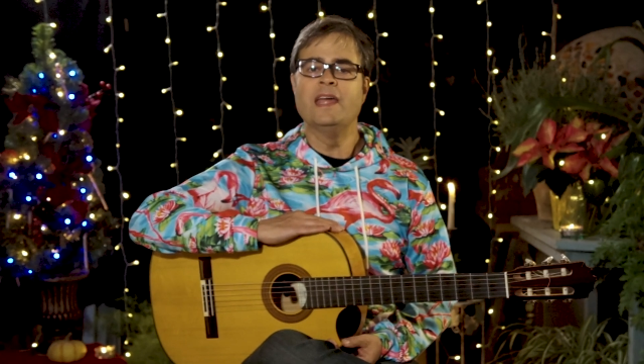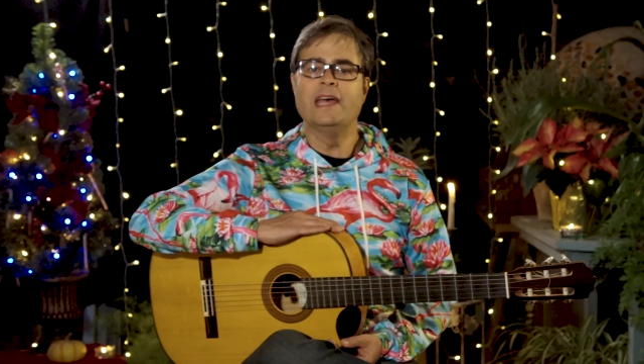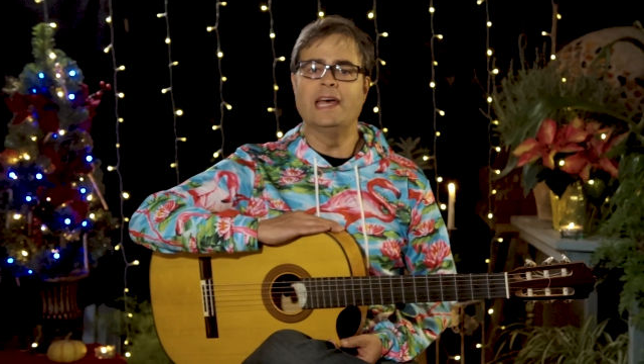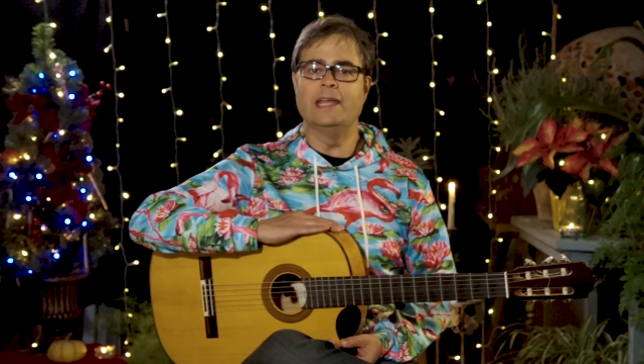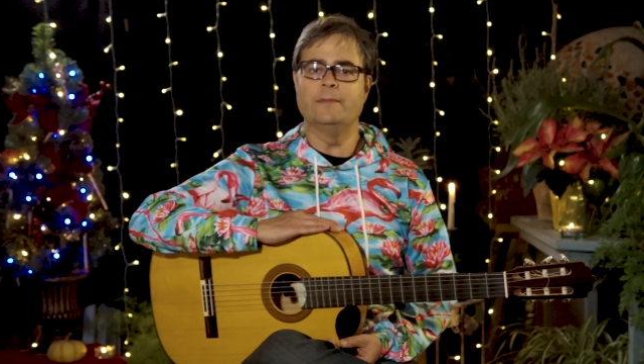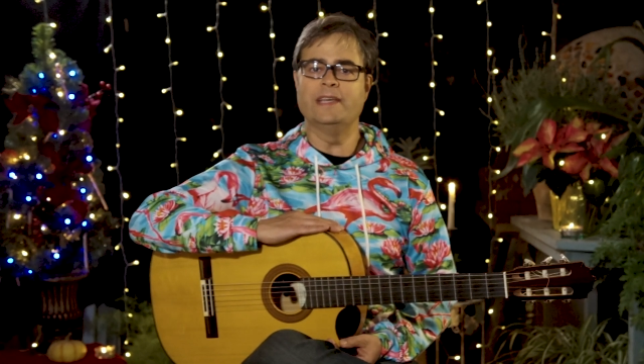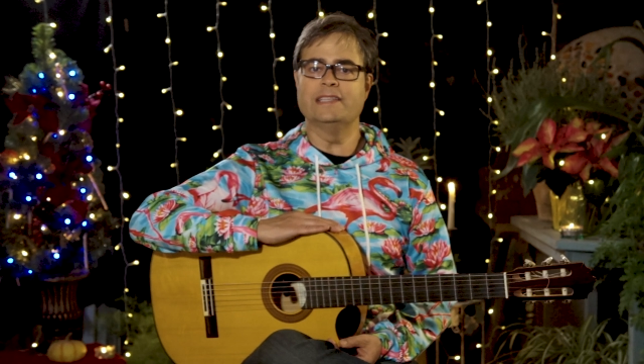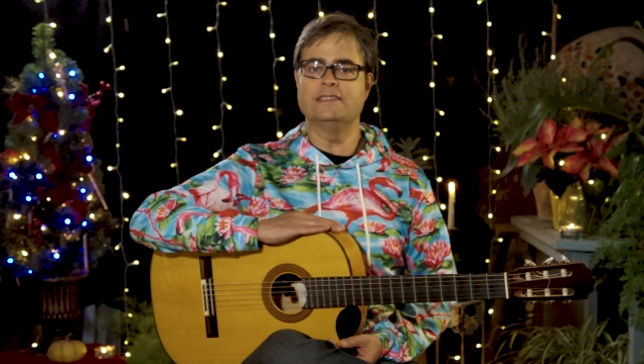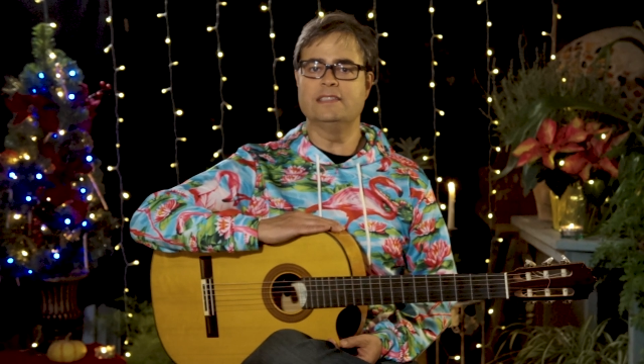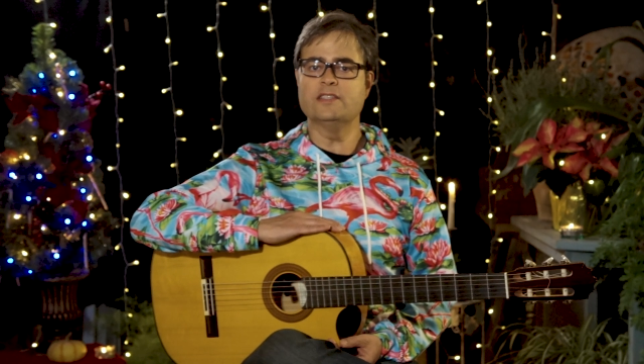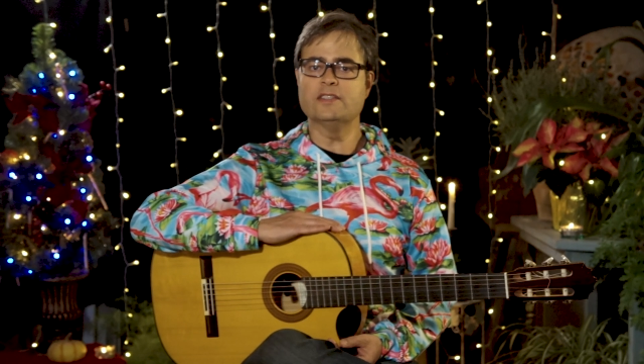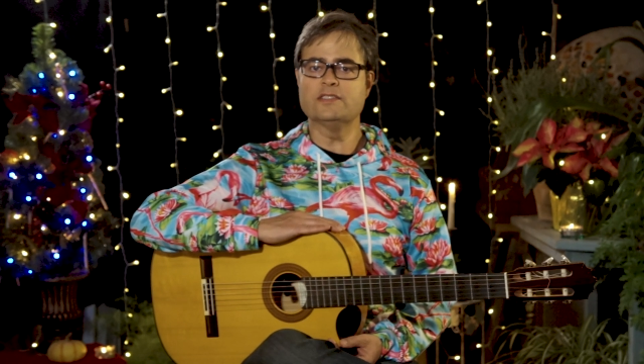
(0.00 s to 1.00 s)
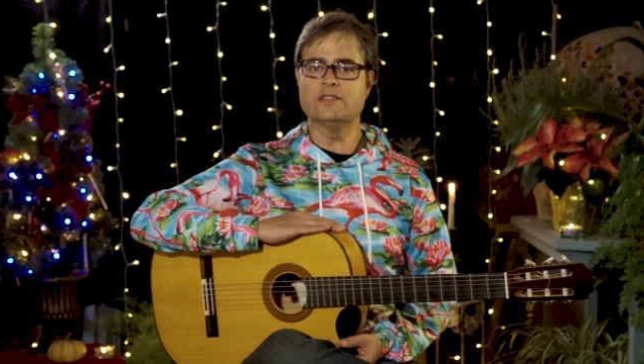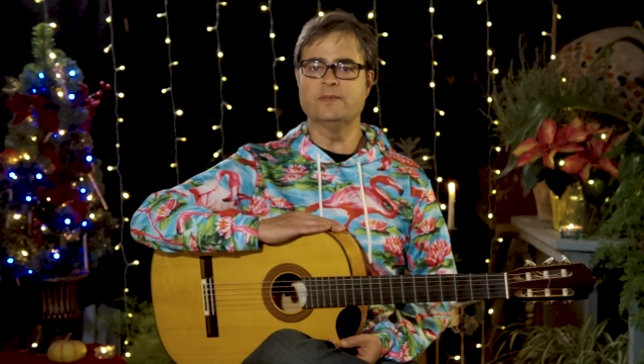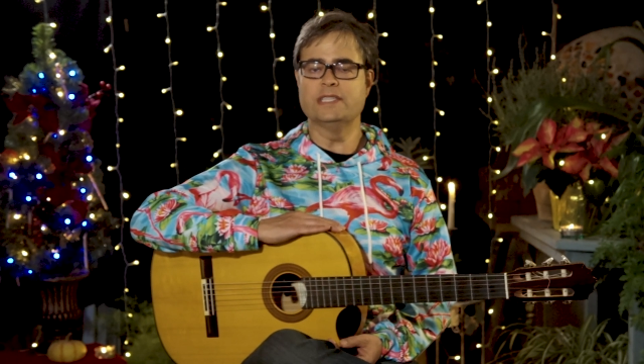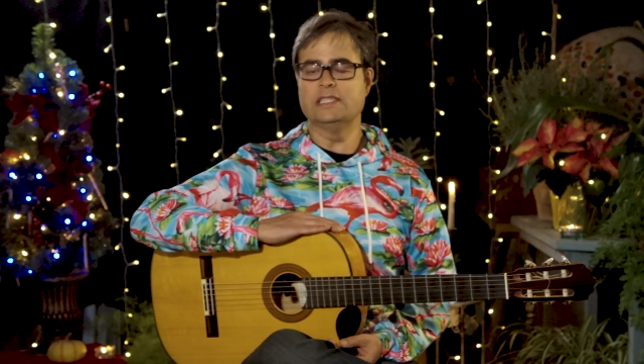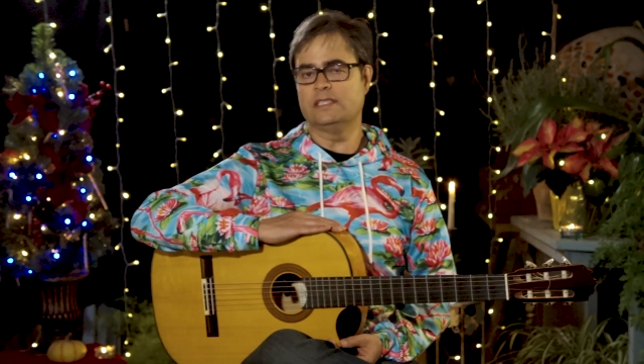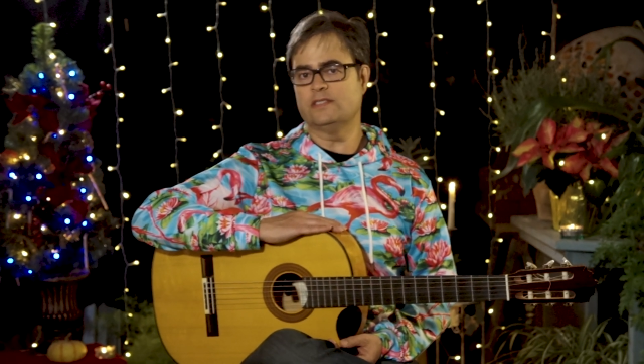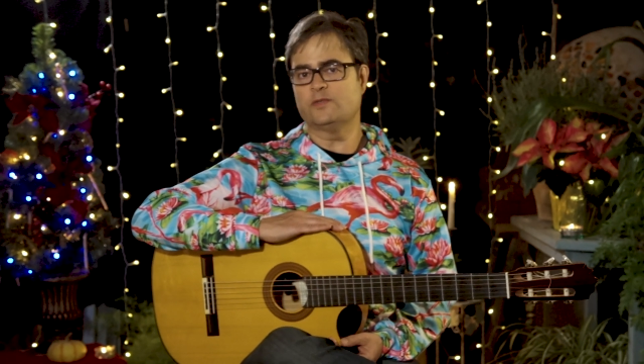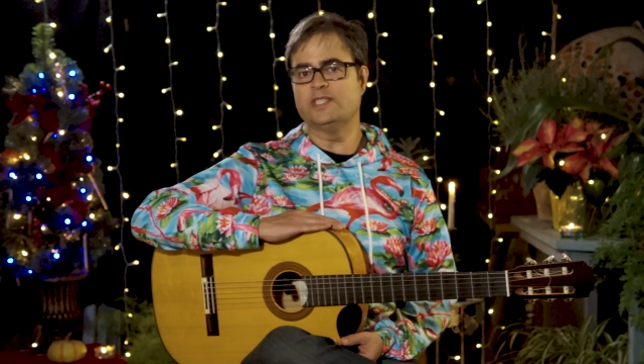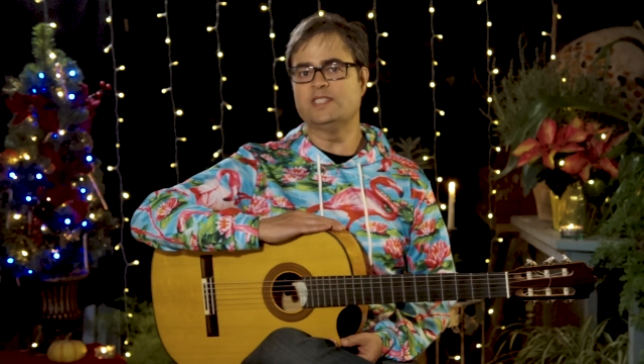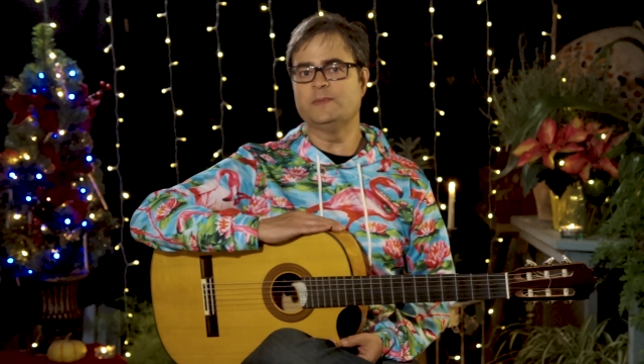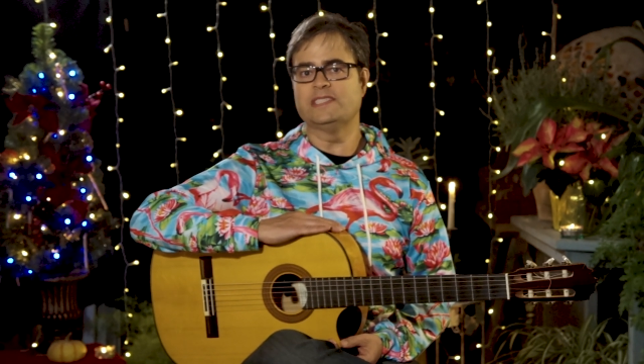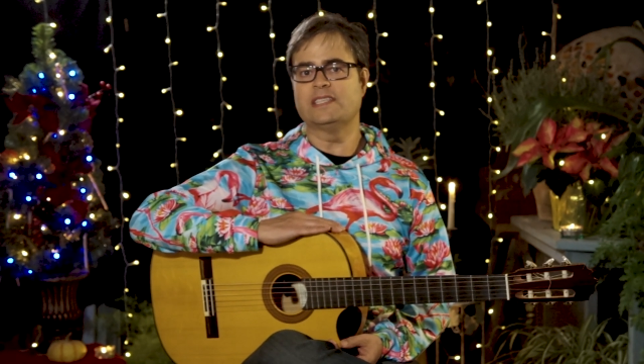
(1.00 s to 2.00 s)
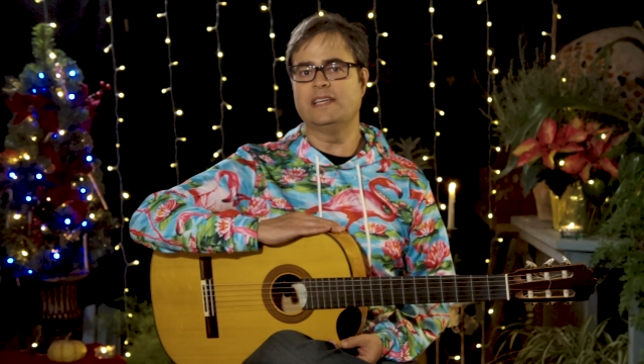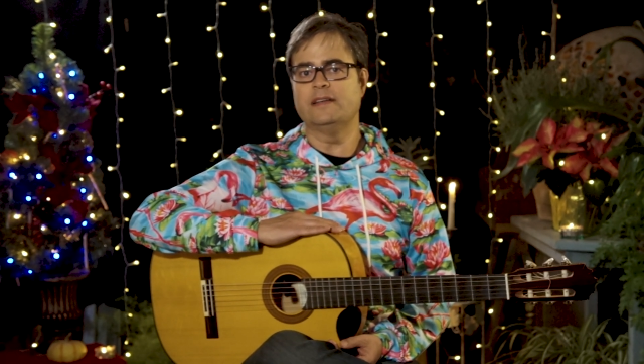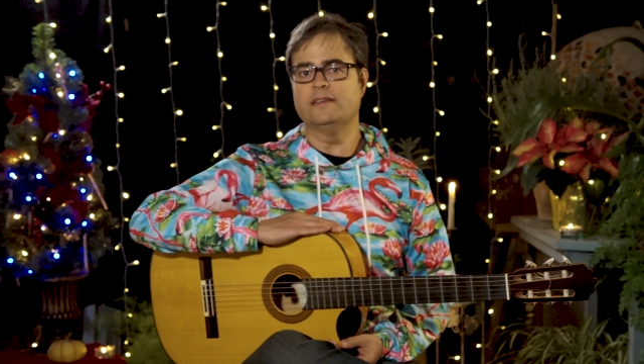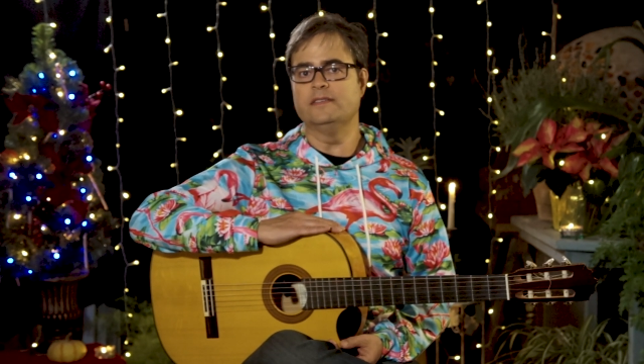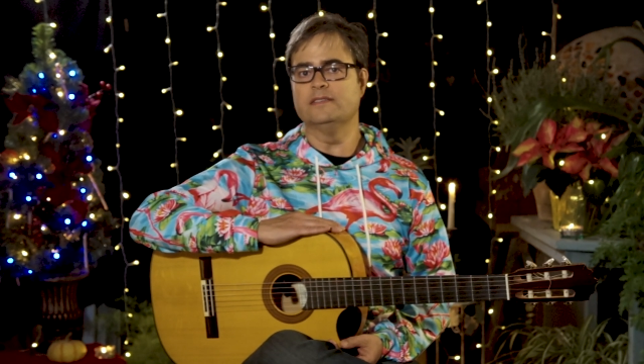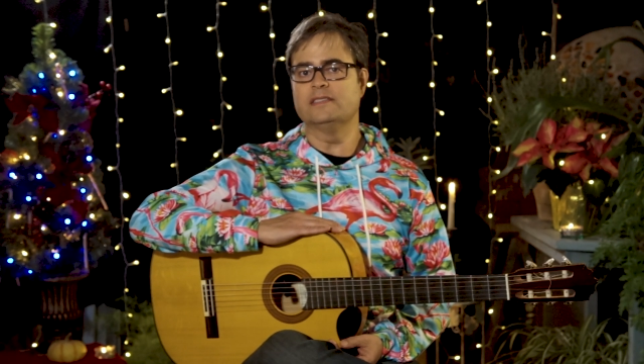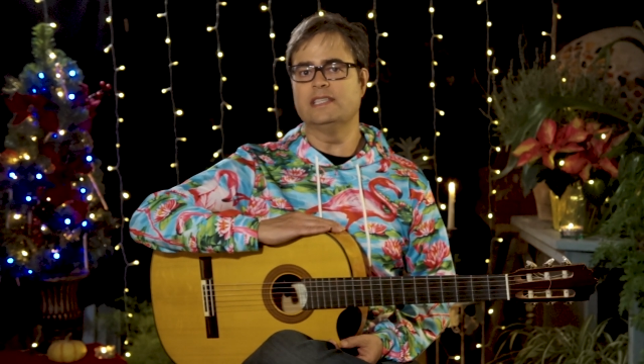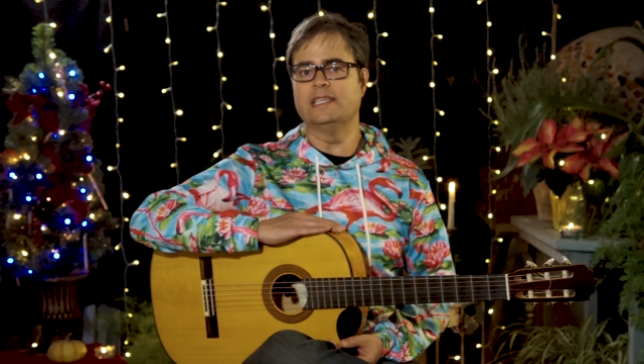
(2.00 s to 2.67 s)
And villancicos are really just Christmas carols,